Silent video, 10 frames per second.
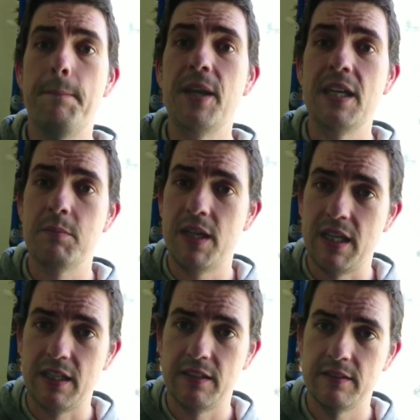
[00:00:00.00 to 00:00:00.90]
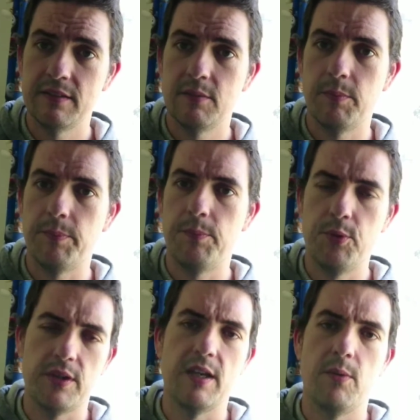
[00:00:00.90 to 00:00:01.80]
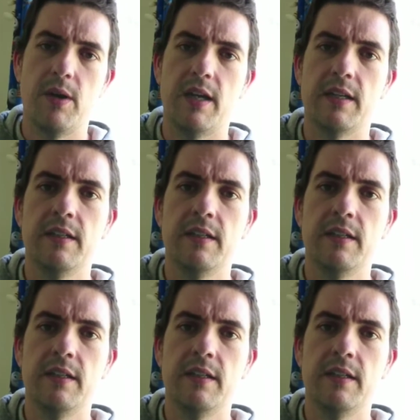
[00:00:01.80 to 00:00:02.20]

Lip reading: being me, put it that way.